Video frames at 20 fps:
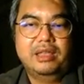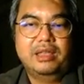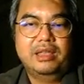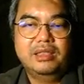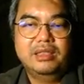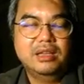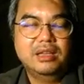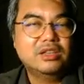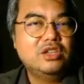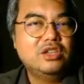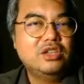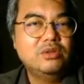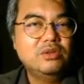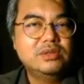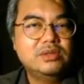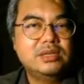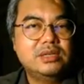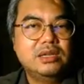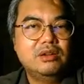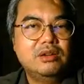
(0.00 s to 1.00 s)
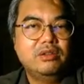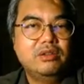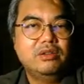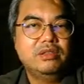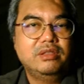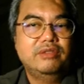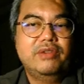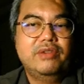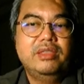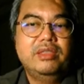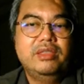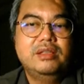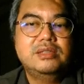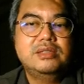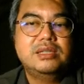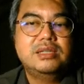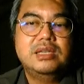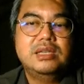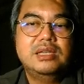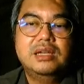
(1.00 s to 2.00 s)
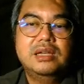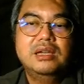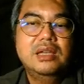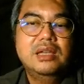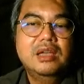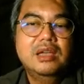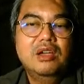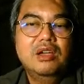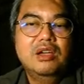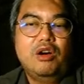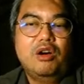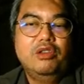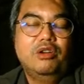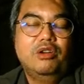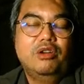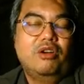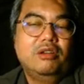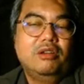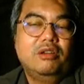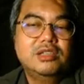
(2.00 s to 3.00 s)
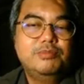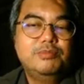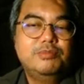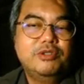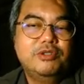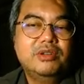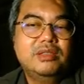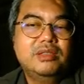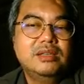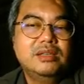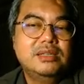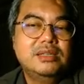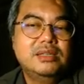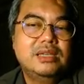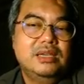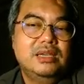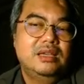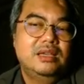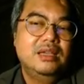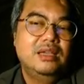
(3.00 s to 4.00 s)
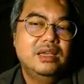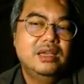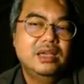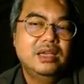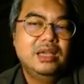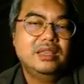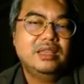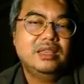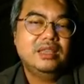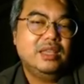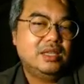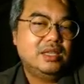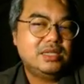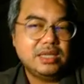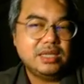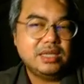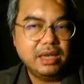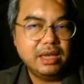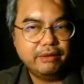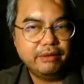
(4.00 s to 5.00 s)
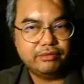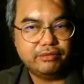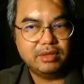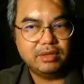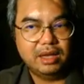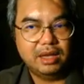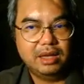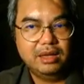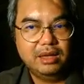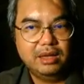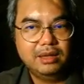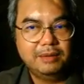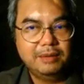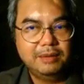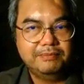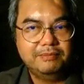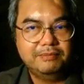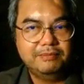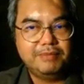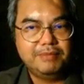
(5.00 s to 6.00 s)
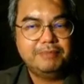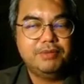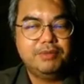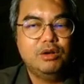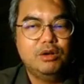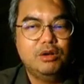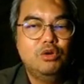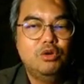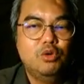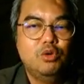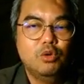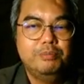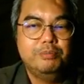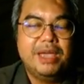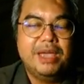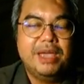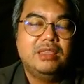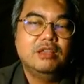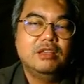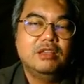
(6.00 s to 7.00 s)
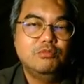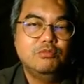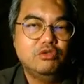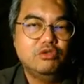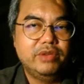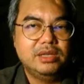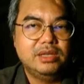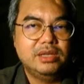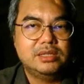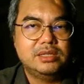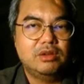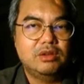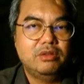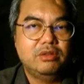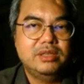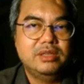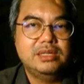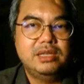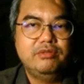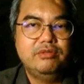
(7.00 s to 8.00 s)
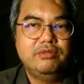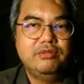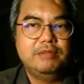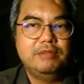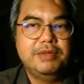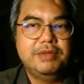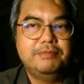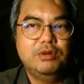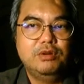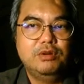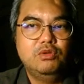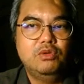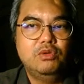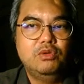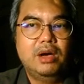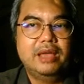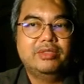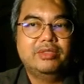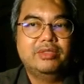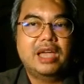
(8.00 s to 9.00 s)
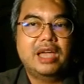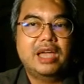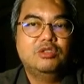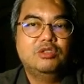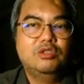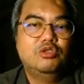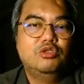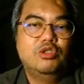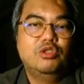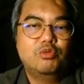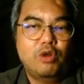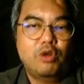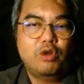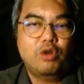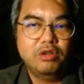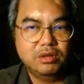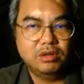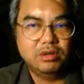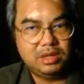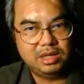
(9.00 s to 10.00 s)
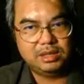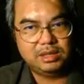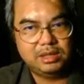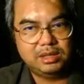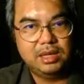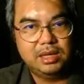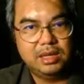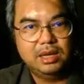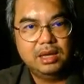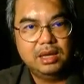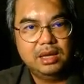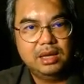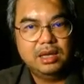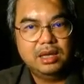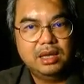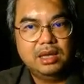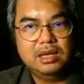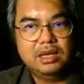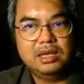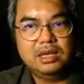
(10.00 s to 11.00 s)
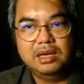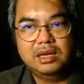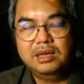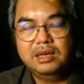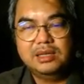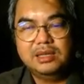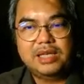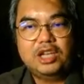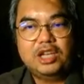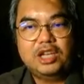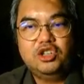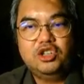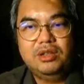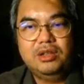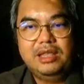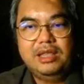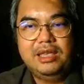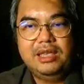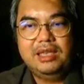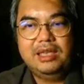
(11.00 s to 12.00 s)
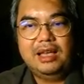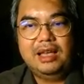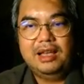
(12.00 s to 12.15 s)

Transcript: accused here or the defendants here or the conspirators here deceive the people who made the movies or deceive the people who are entitled to the royalties. Here is actually